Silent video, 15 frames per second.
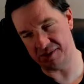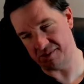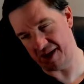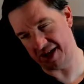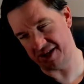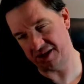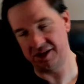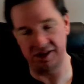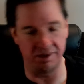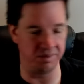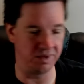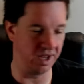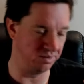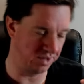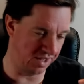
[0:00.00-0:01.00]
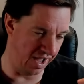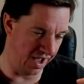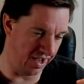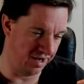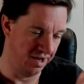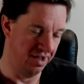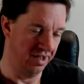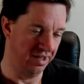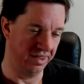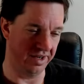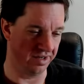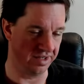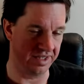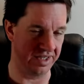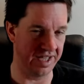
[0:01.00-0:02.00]
Magic, sometimes not.
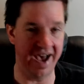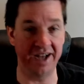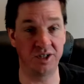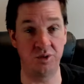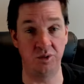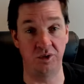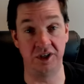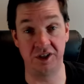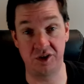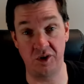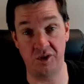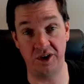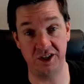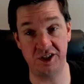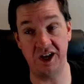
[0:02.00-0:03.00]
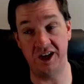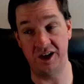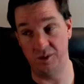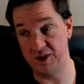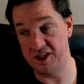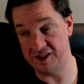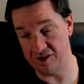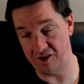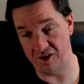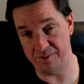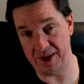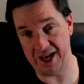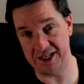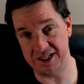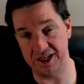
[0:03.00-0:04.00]
There's the actual Historian channel, which is all
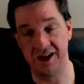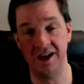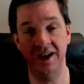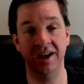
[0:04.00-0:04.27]
Magic.